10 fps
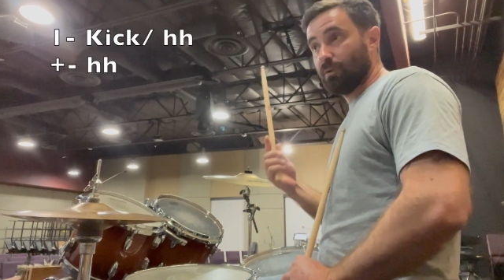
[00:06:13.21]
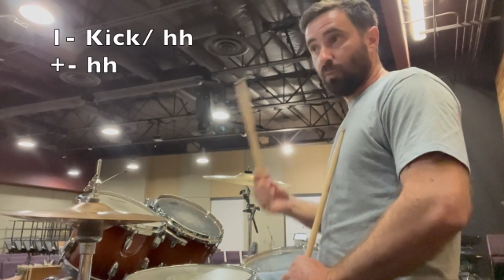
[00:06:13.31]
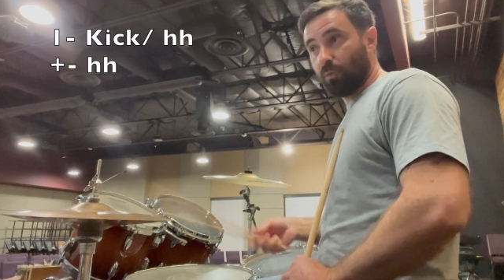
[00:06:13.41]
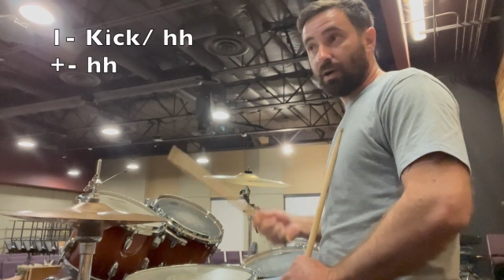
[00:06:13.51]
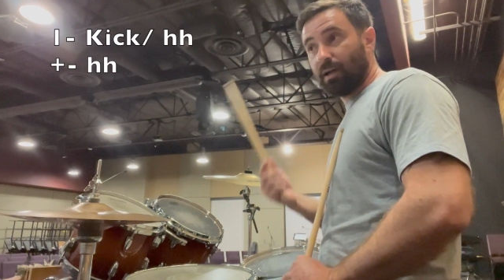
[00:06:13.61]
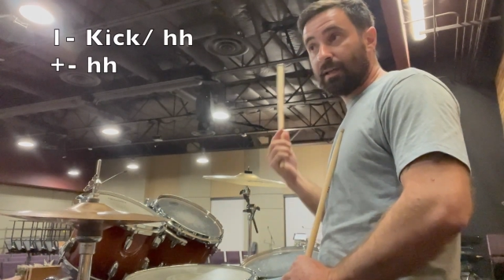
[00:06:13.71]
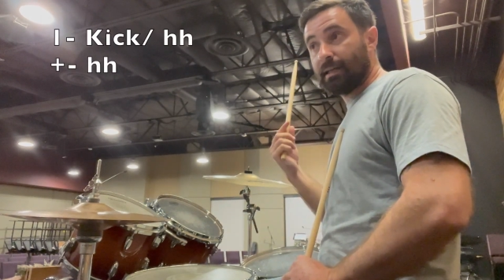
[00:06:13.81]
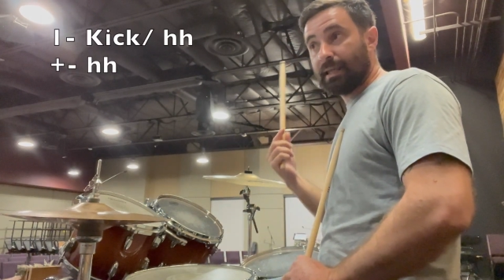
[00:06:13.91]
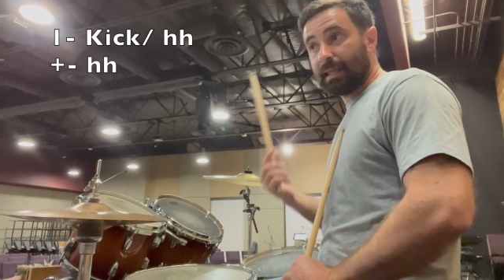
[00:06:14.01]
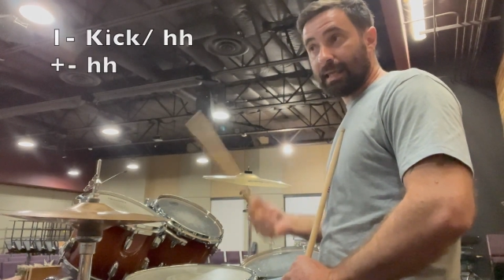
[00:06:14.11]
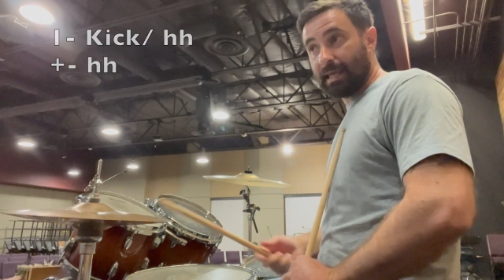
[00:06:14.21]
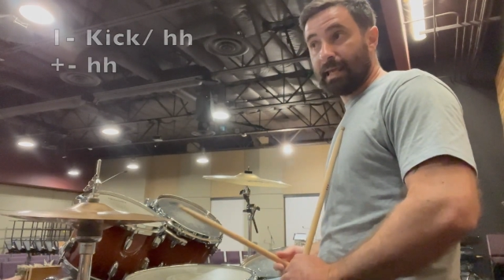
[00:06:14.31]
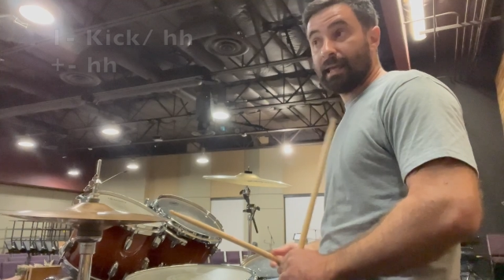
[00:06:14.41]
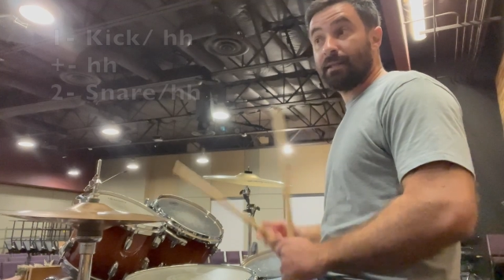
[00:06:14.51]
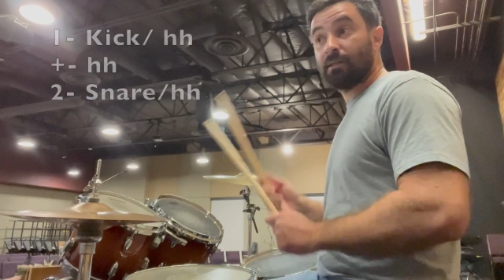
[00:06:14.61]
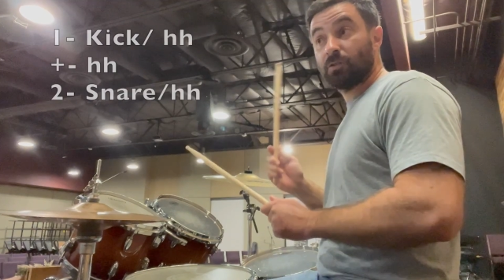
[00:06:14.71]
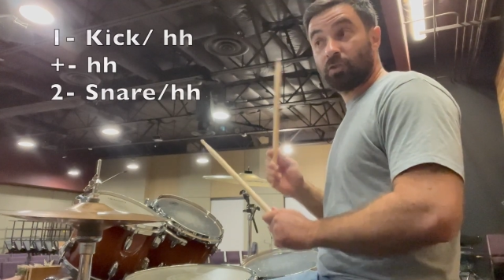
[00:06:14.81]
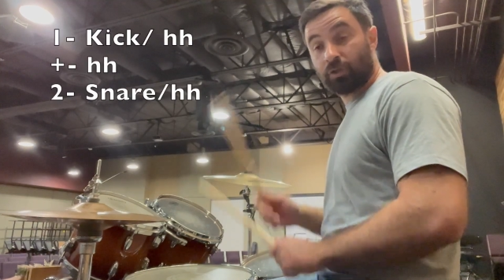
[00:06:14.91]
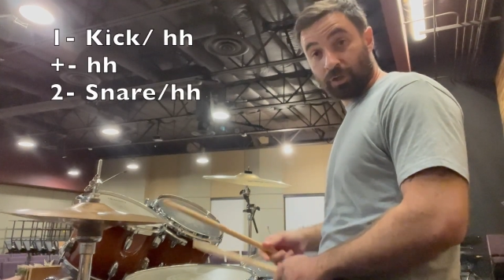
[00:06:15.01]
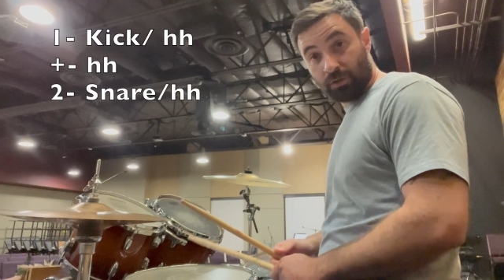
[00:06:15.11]
1 and
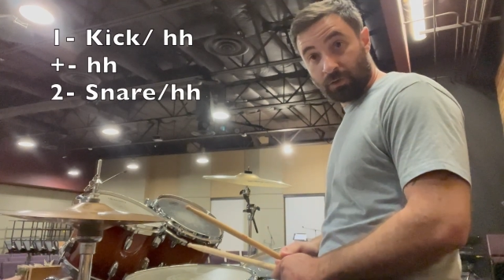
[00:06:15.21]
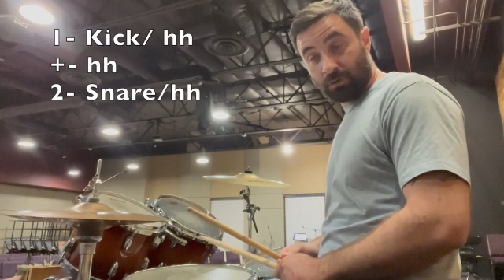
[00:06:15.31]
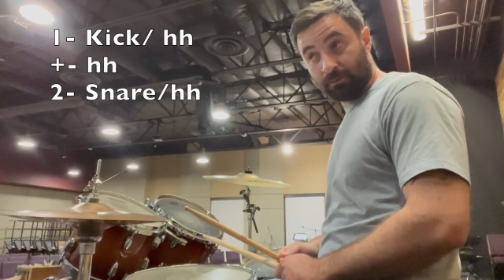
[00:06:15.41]
2.